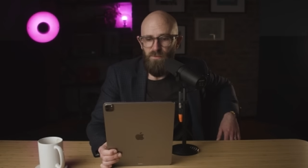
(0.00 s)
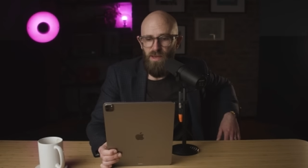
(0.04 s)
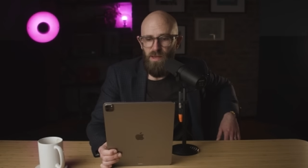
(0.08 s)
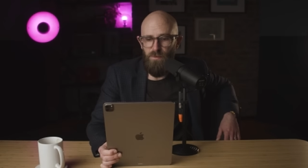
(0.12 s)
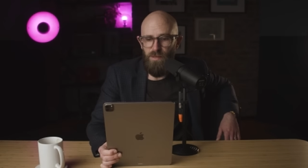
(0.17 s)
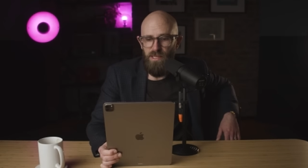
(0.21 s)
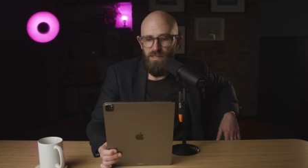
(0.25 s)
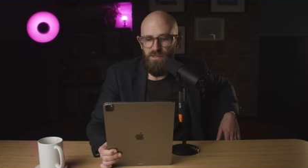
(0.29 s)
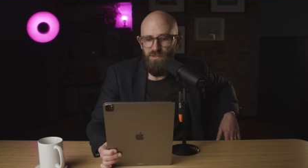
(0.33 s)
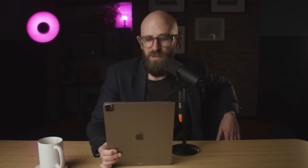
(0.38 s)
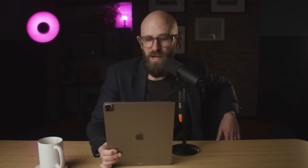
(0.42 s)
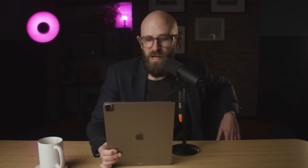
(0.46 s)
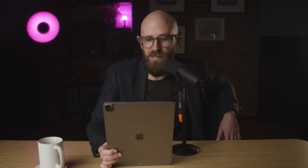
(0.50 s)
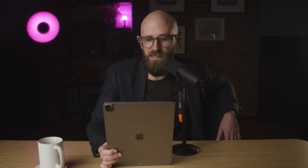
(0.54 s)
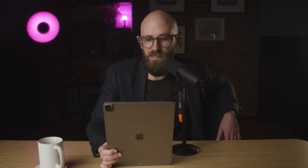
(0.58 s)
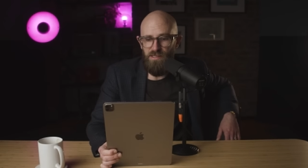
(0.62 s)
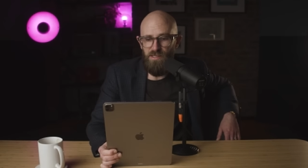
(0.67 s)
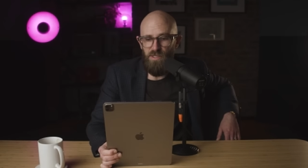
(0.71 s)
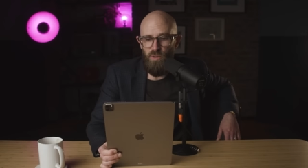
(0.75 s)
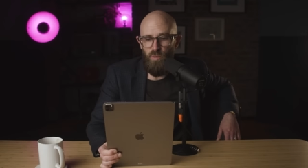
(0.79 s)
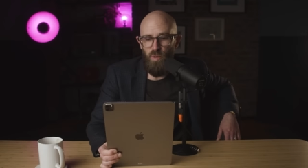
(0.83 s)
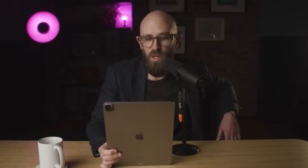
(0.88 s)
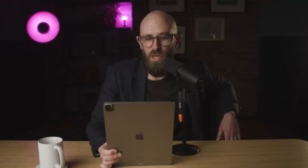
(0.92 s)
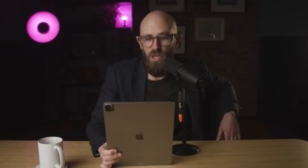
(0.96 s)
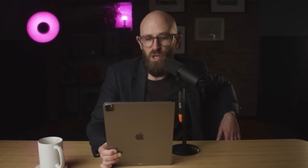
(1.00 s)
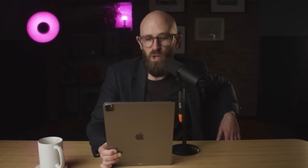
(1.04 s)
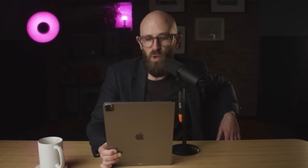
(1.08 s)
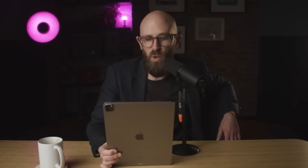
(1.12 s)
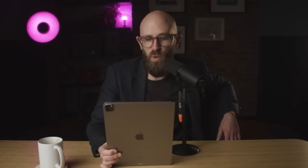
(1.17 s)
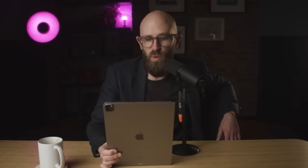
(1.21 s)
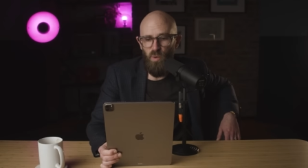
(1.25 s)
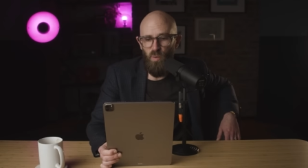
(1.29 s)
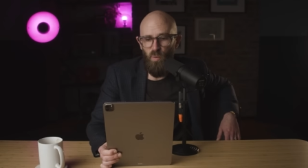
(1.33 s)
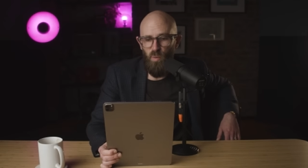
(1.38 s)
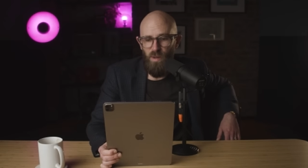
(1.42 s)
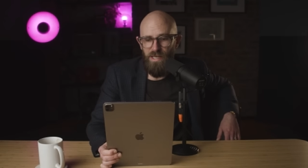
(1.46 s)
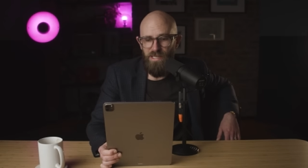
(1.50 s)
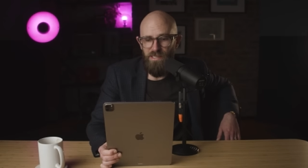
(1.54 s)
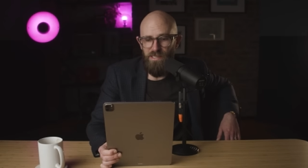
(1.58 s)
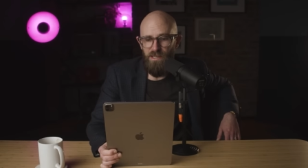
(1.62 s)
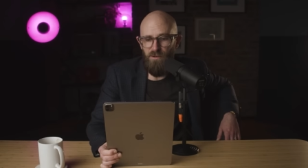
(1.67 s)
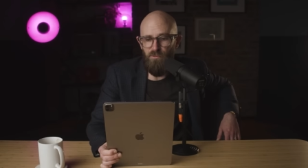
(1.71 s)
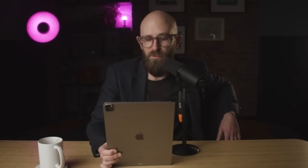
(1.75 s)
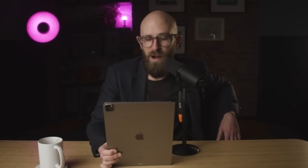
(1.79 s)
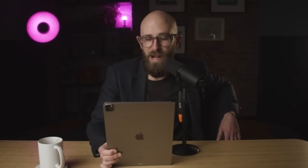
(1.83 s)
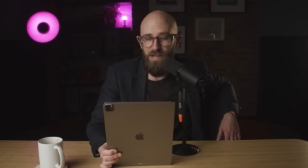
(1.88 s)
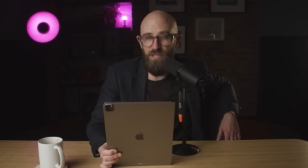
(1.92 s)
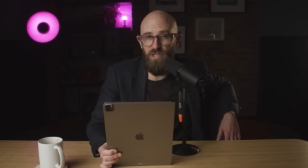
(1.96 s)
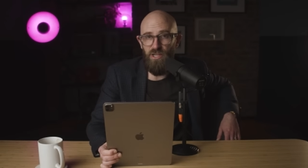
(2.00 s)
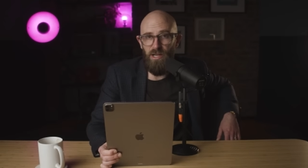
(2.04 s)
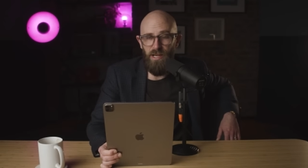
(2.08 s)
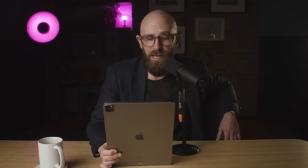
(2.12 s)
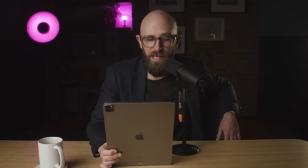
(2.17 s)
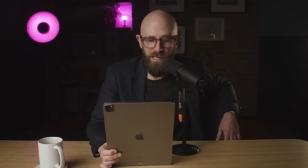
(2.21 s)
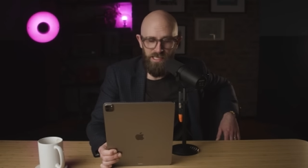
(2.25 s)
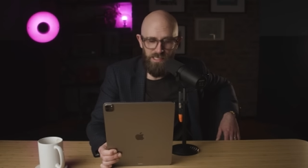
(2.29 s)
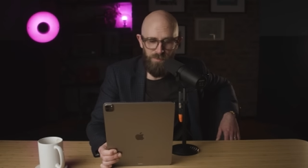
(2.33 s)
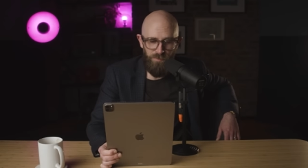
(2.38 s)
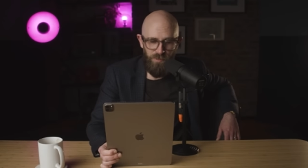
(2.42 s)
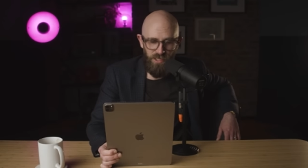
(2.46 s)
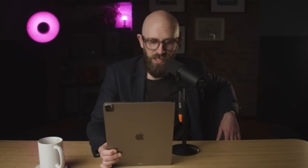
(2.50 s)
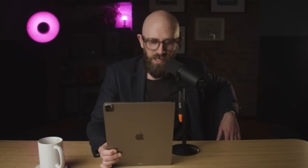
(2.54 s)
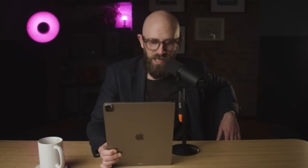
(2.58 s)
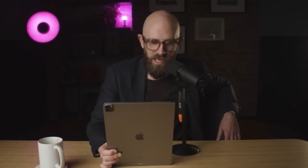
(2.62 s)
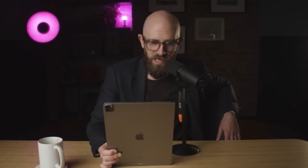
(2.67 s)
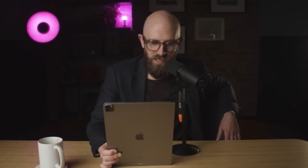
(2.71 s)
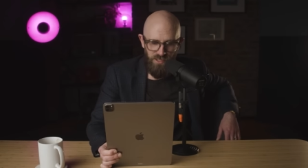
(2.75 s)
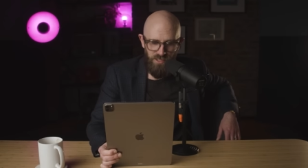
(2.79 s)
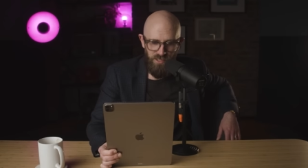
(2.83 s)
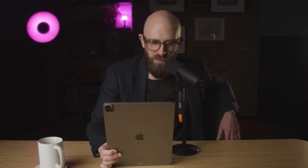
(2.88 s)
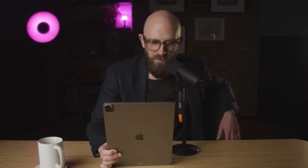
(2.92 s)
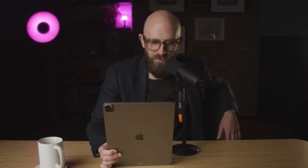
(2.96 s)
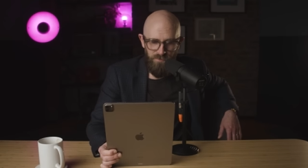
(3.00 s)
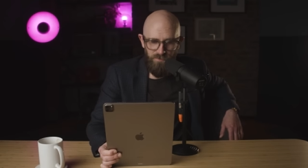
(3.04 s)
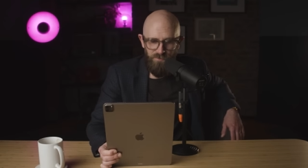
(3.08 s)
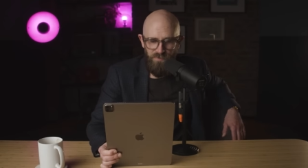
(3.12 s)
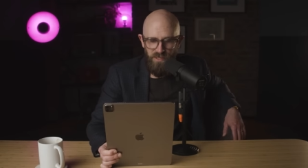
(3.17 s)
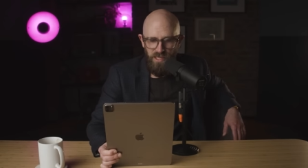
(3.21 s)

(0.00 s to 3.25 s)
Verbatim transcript: may be attracted to a long-winded rational explanation.